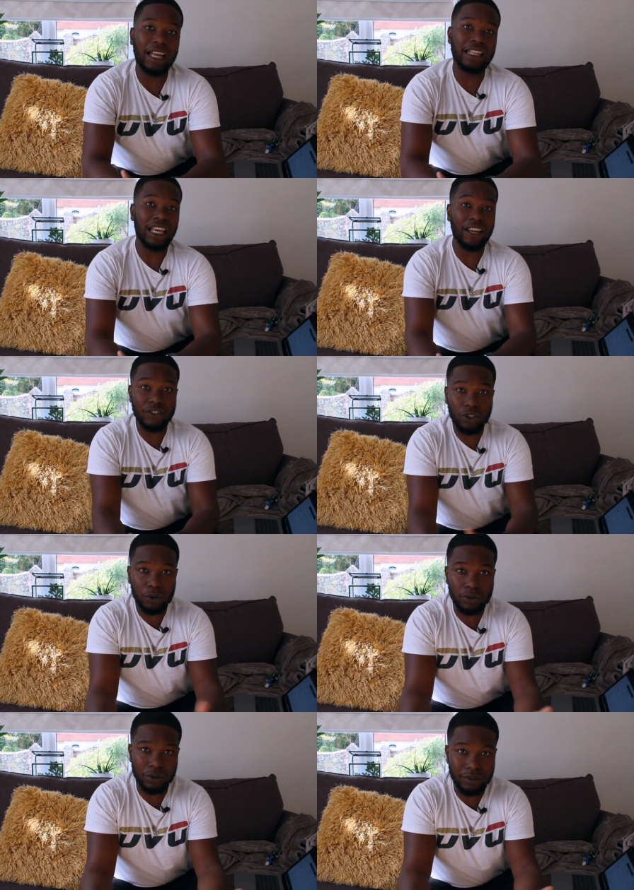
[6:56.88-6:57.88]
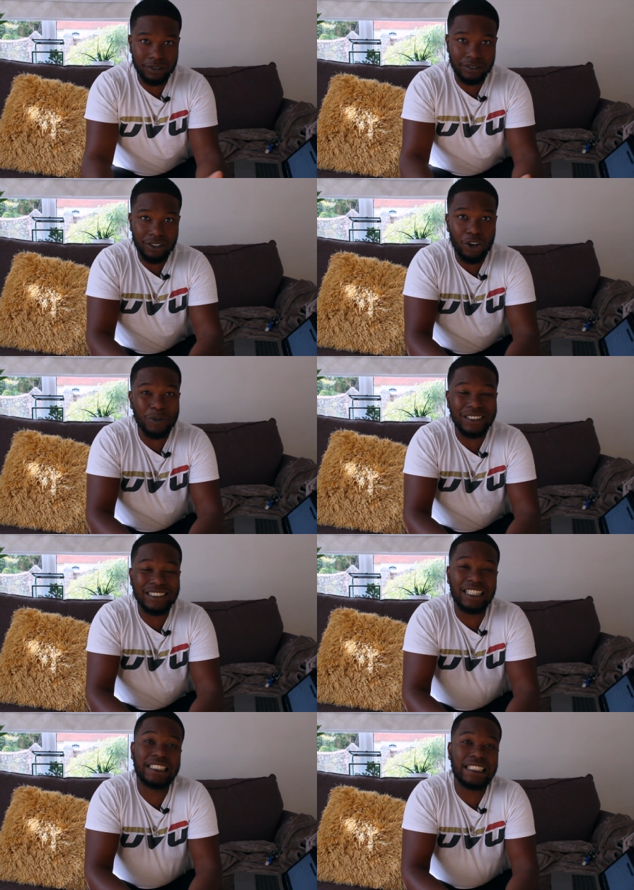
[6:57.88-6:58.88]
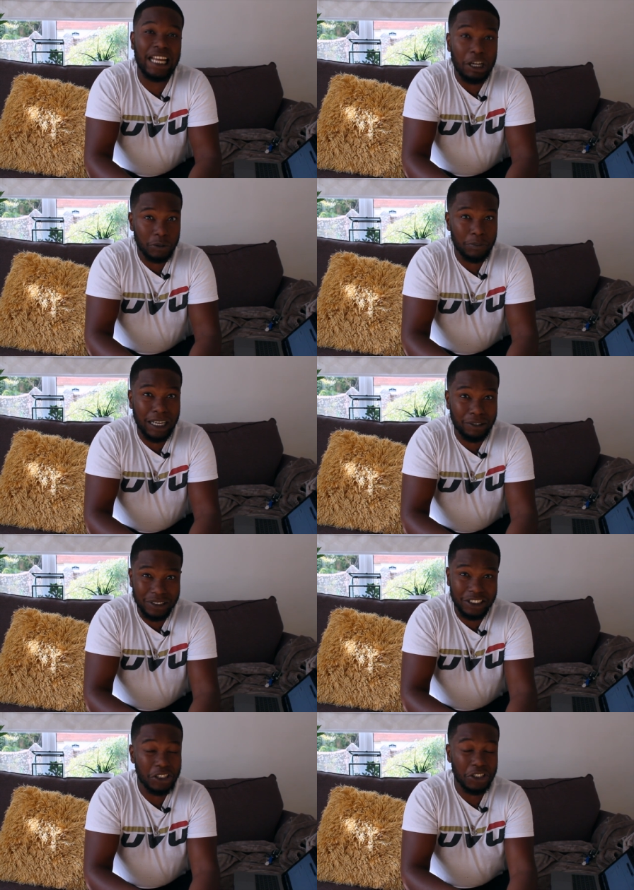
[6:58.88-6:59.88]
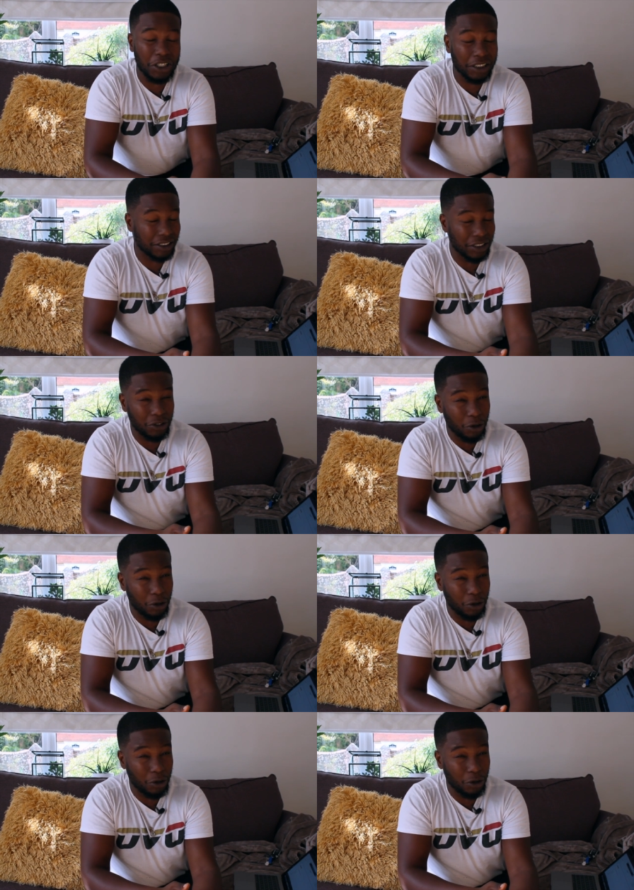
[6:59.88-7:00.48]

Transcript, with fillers: and they have totaled almost £6,000 just in